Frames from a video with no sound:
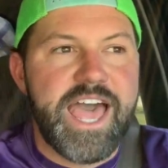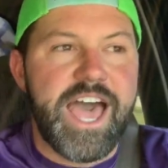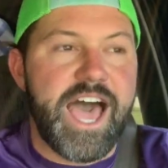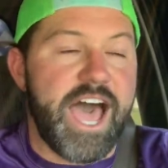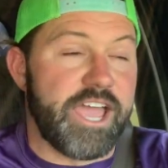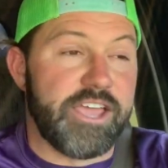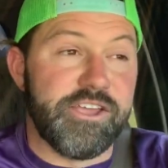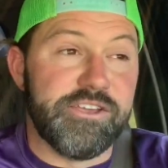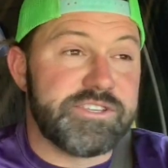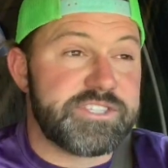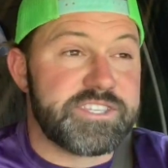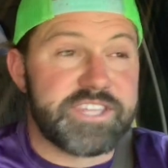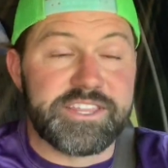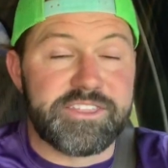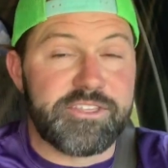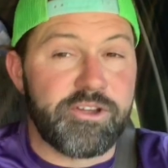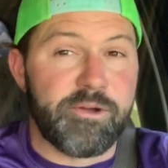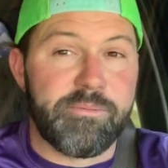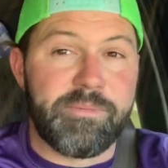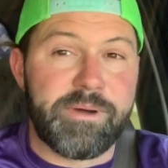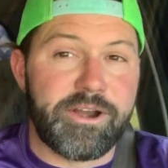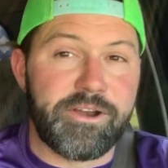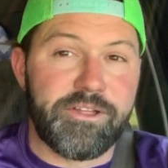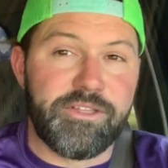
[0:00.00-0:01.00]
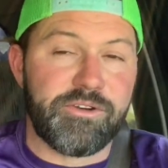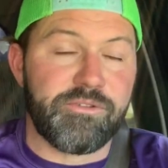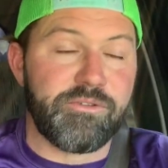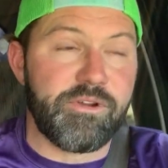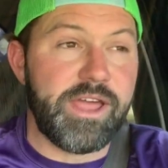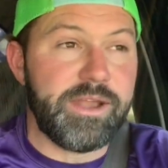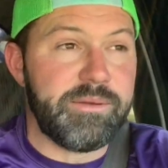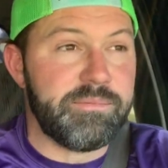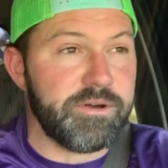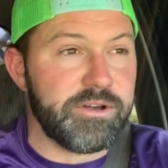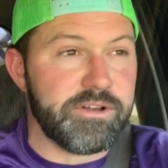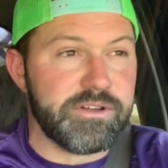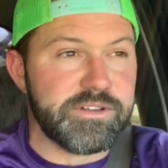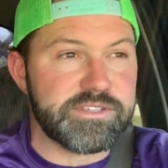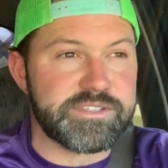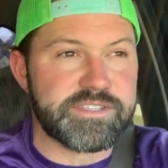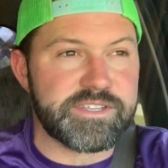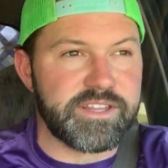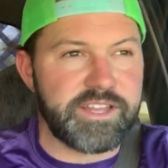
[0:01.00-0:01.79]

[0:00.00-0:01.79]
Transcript: I used to think they were better than Red Bulls,